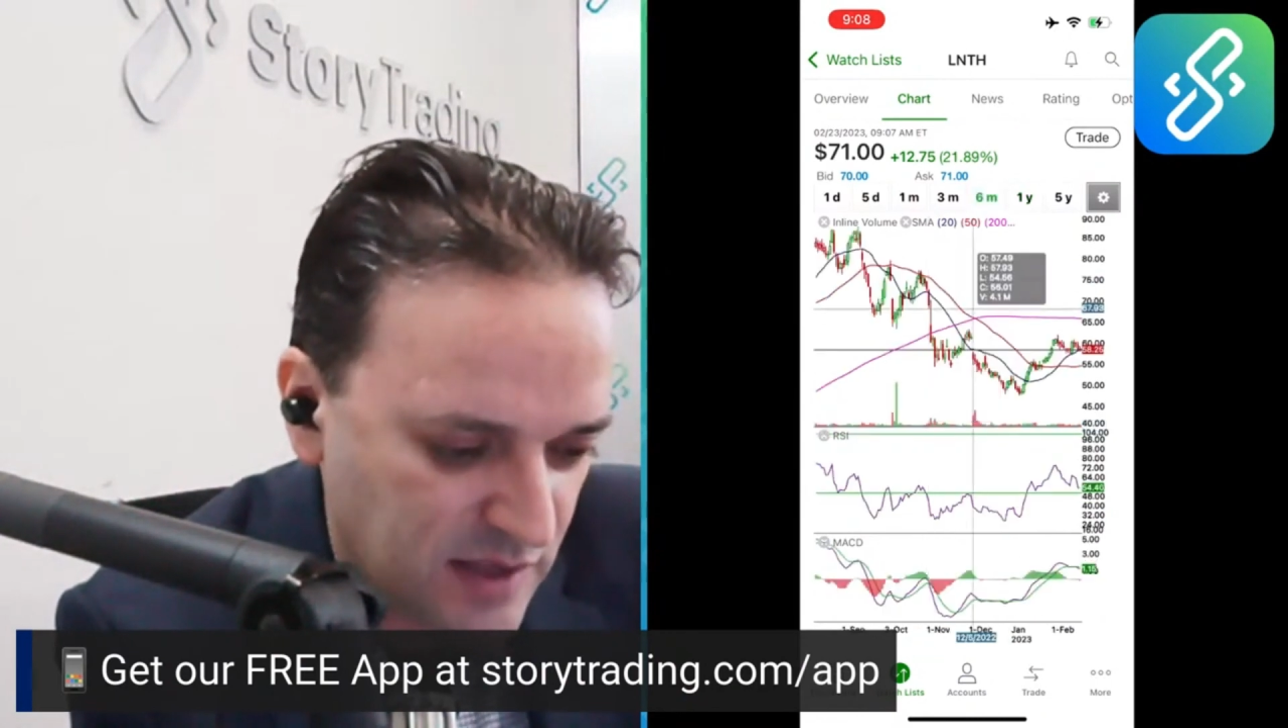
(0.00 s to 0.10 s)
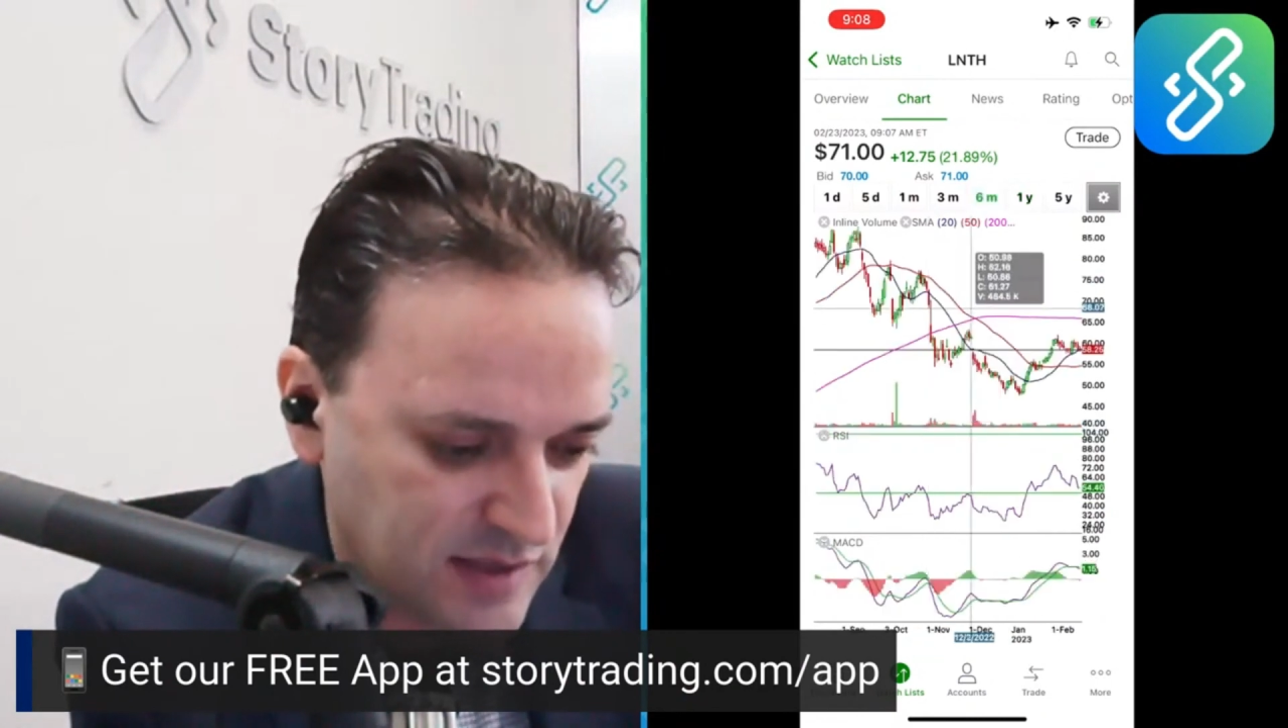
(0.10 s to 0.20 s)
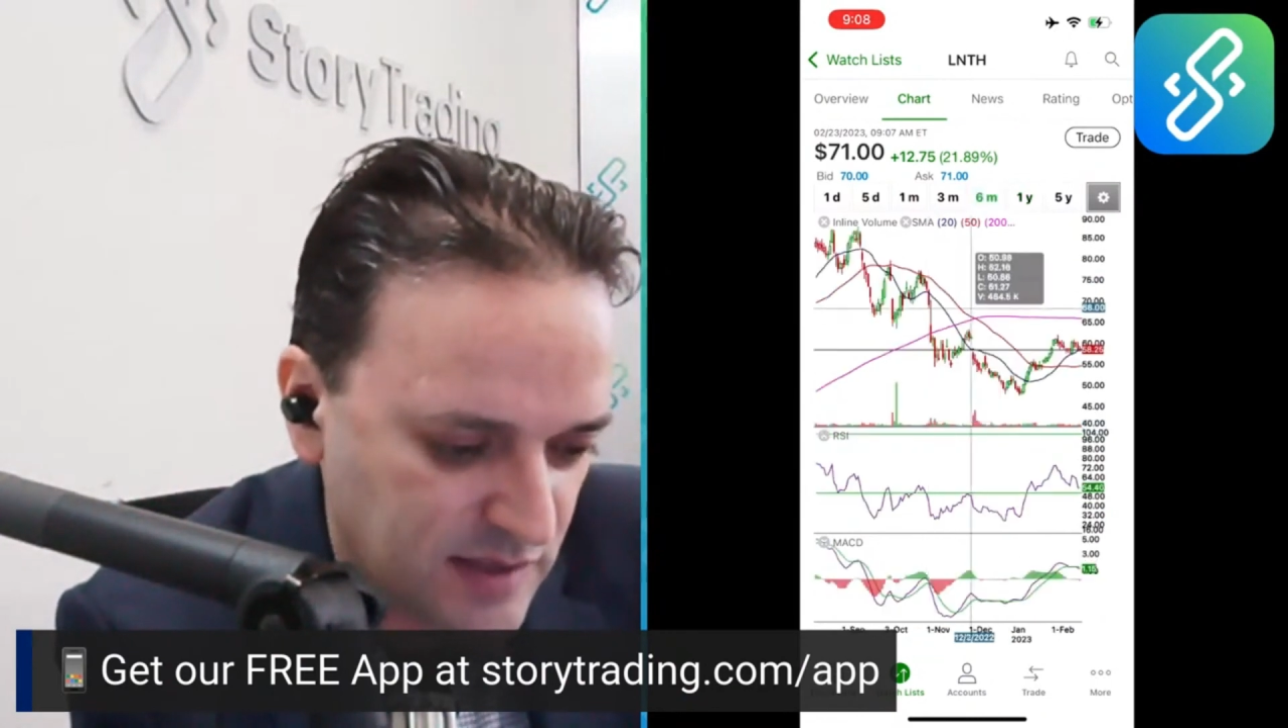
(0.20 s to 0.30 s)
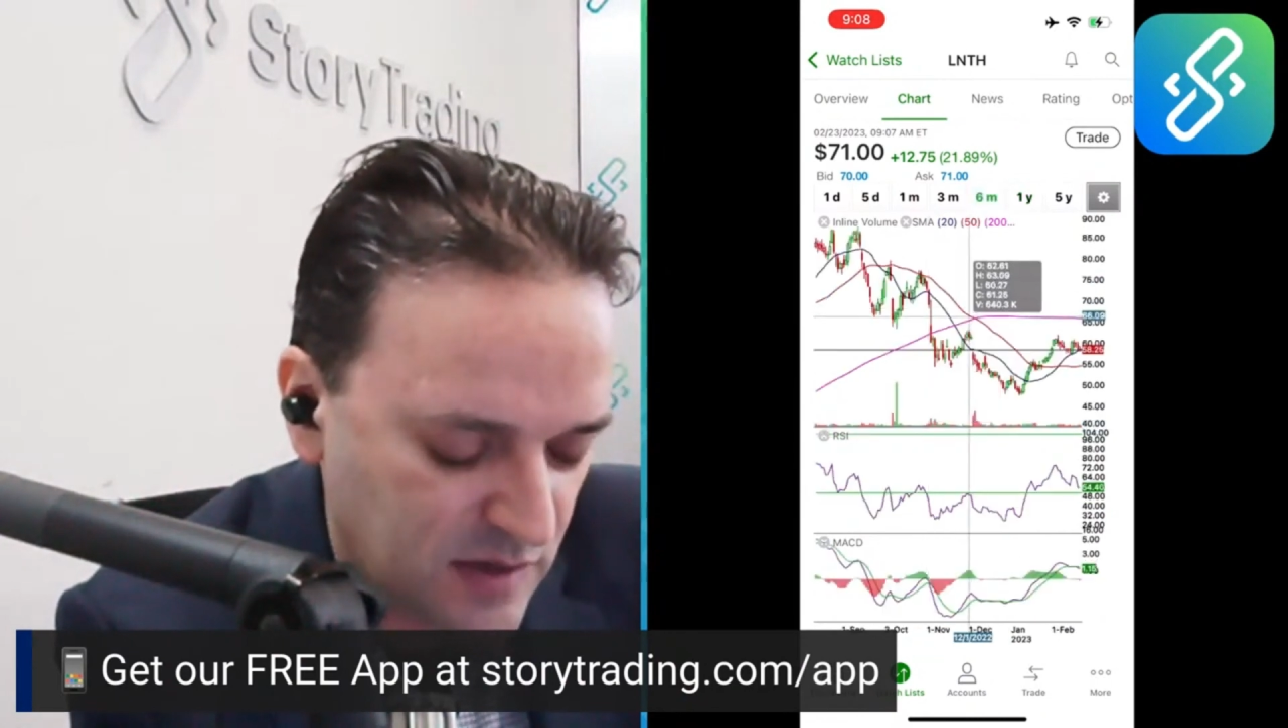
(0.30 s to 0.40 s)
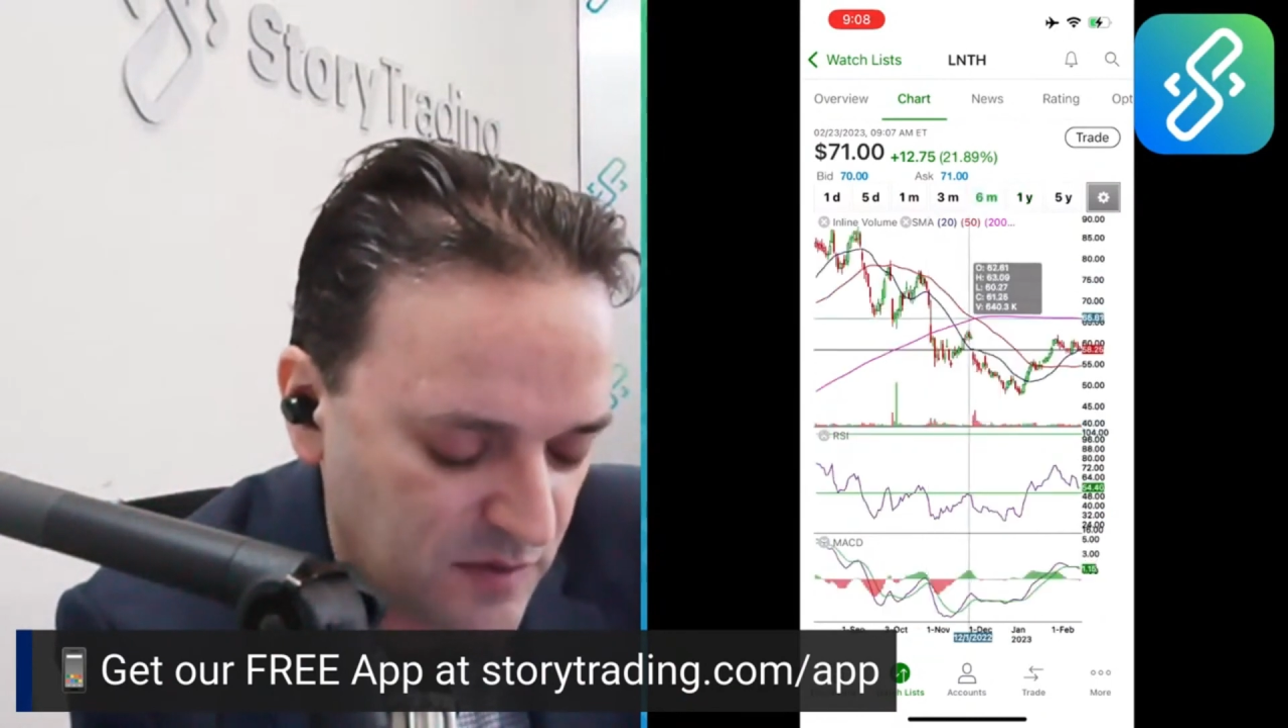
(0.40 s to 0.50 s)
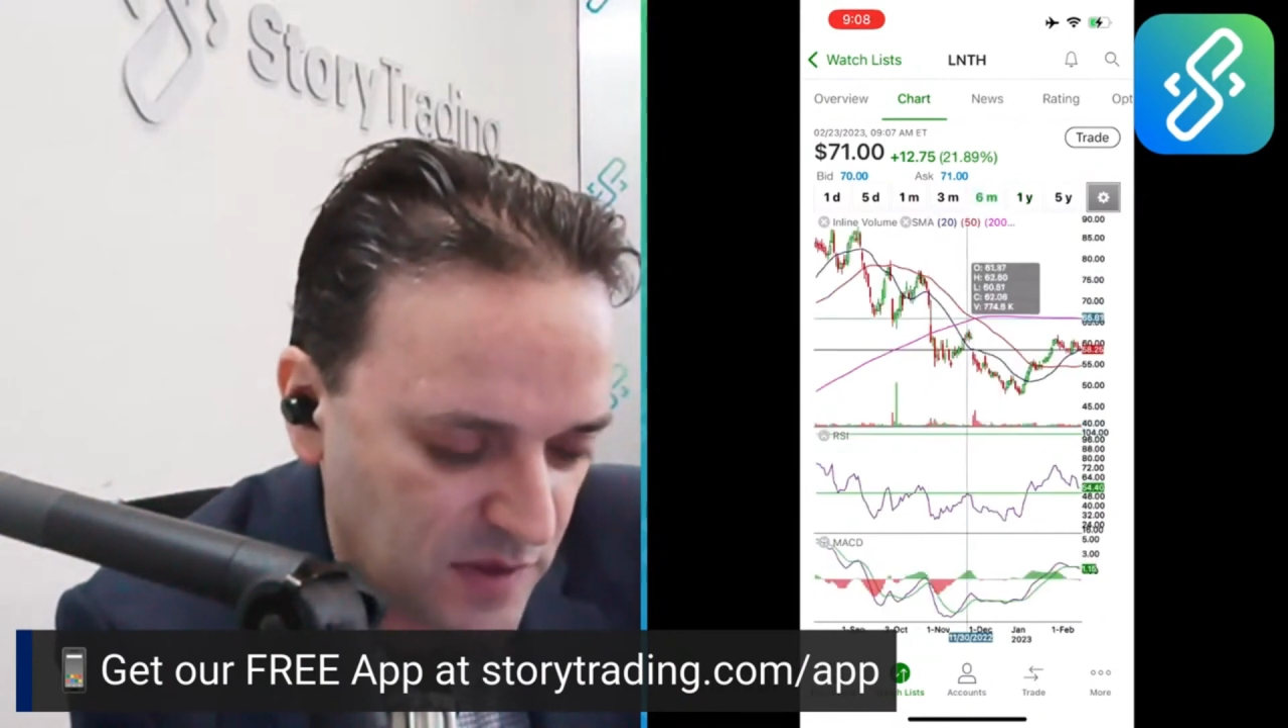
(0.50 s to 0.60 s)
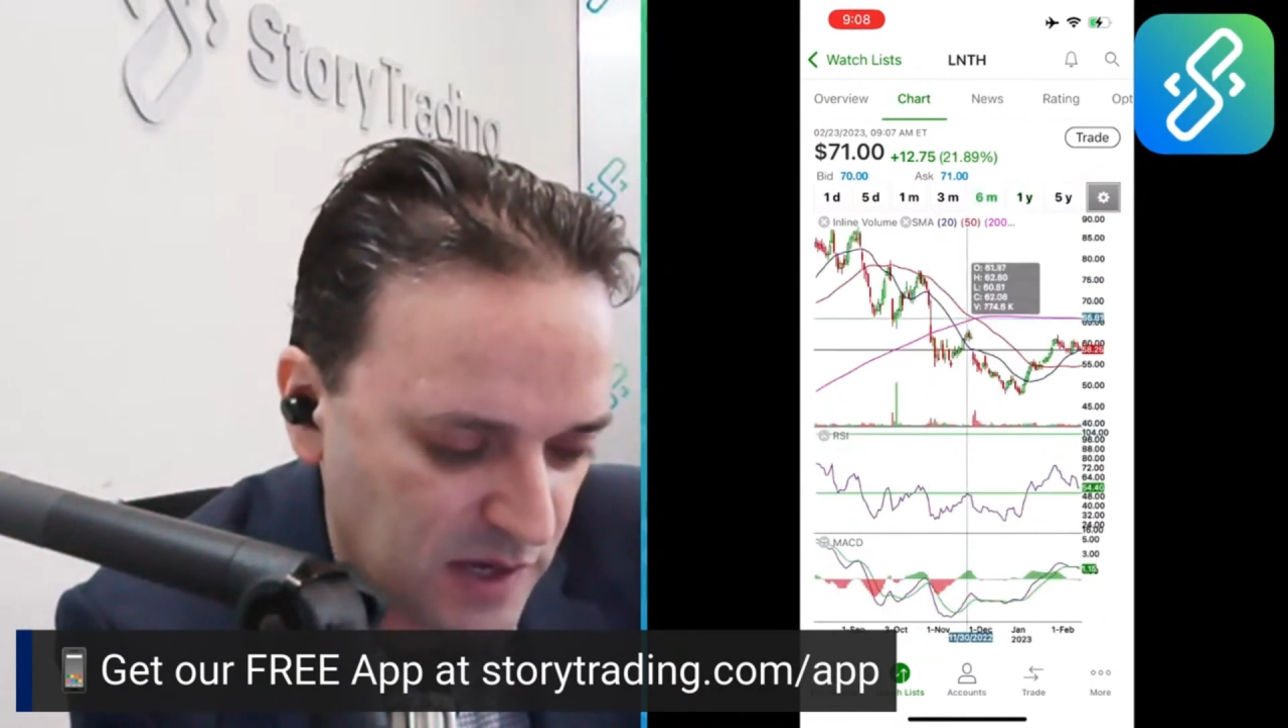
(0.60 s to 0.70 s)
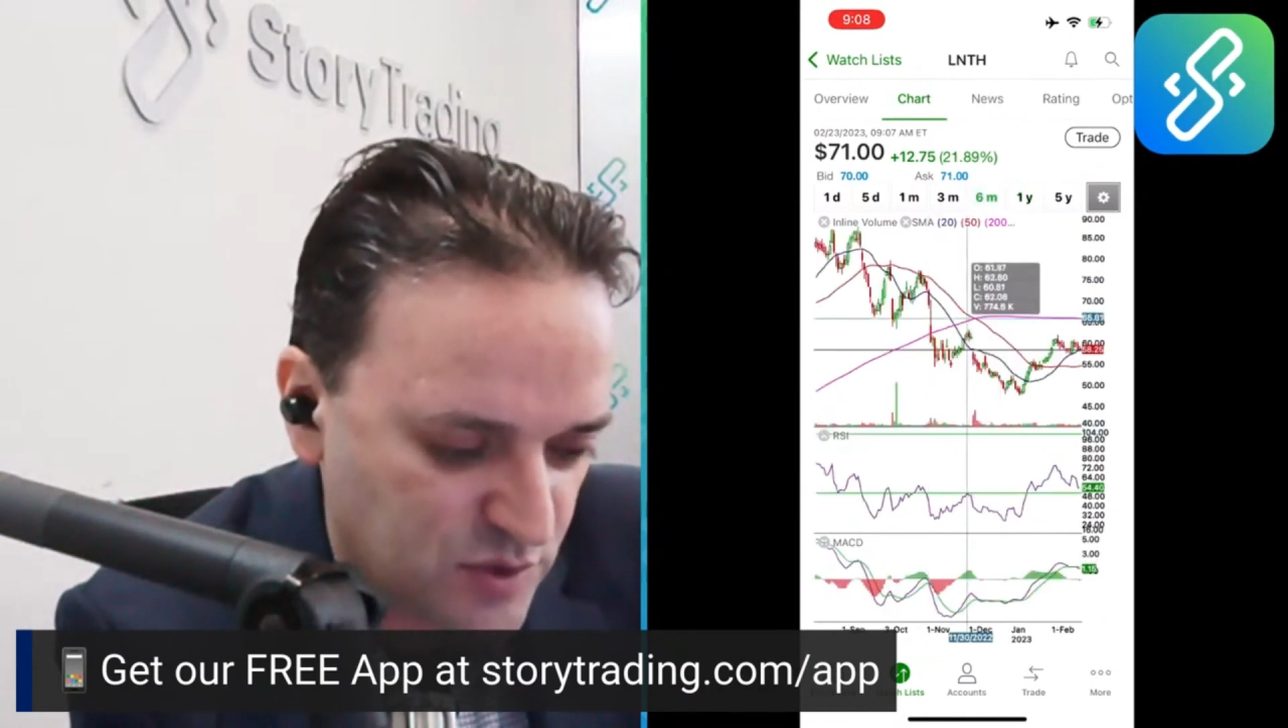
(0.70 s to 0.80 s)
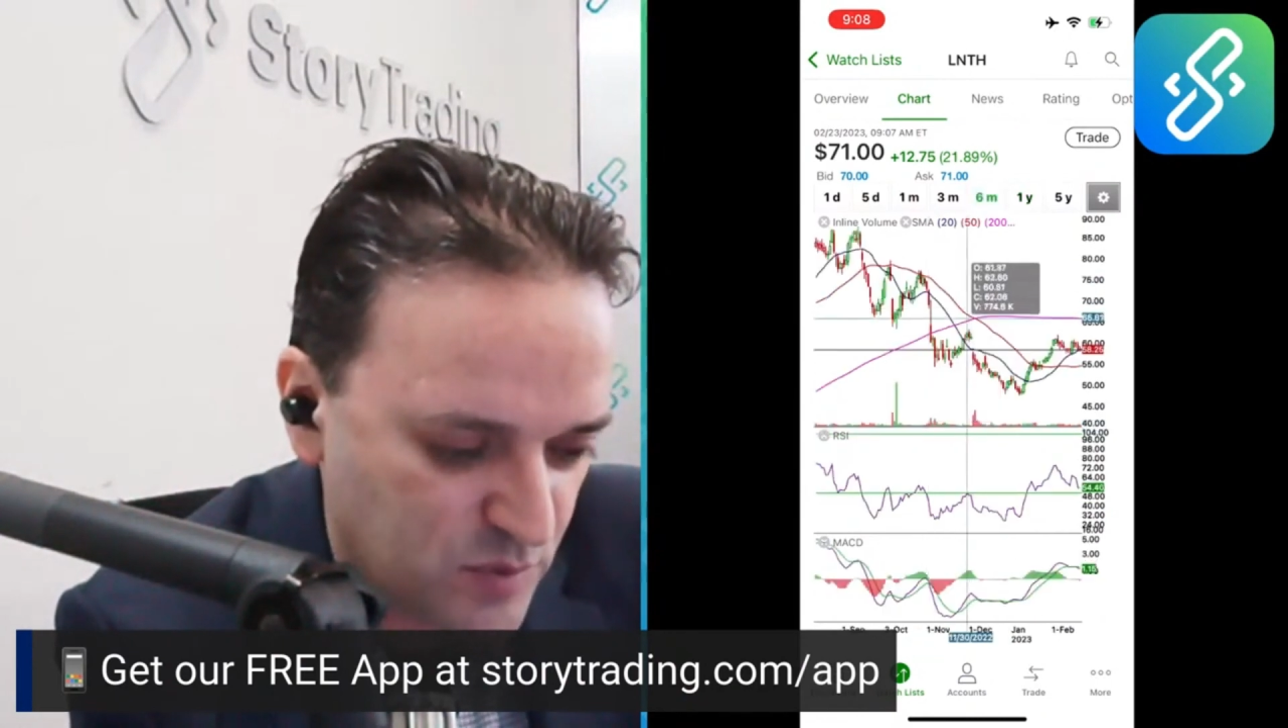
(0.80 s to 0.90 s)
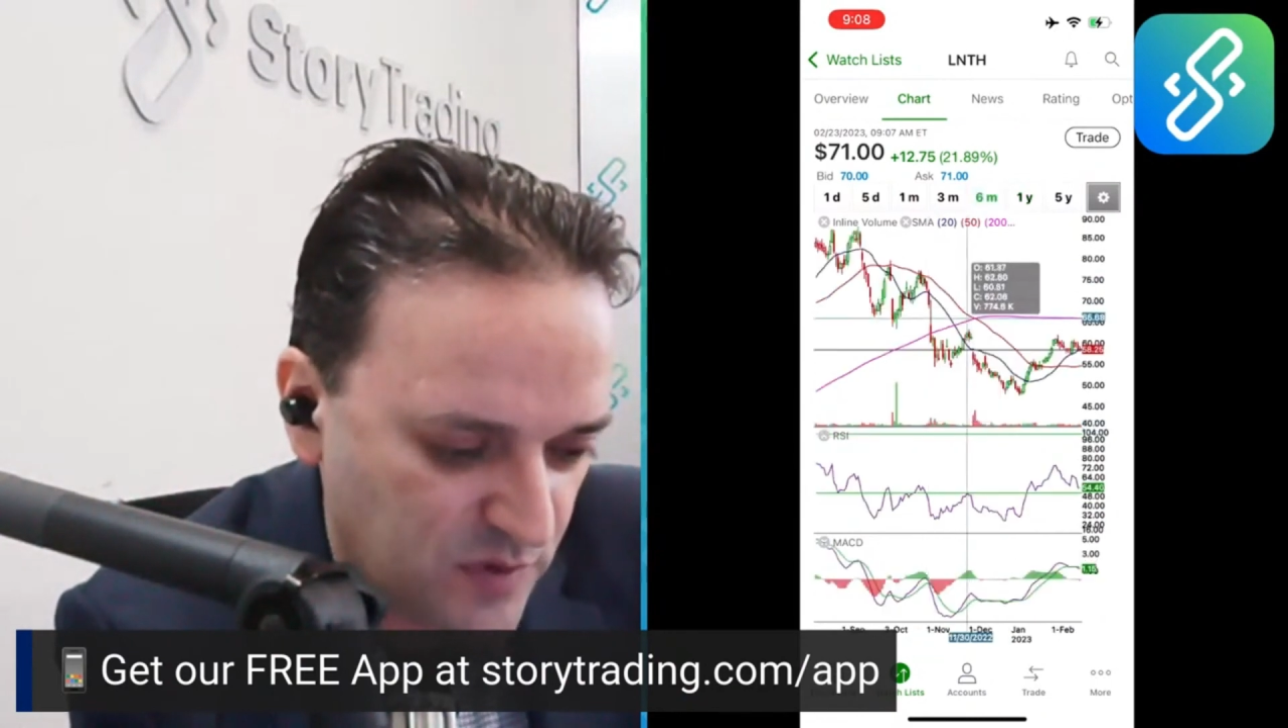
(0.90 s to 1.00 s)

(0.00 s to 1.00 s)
This is an inflection